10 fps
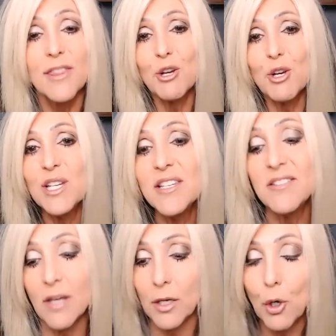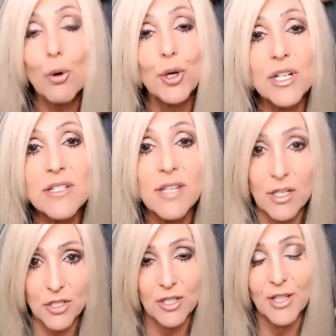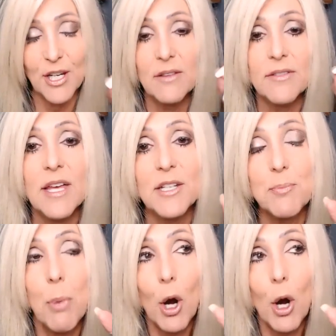there is an organization that's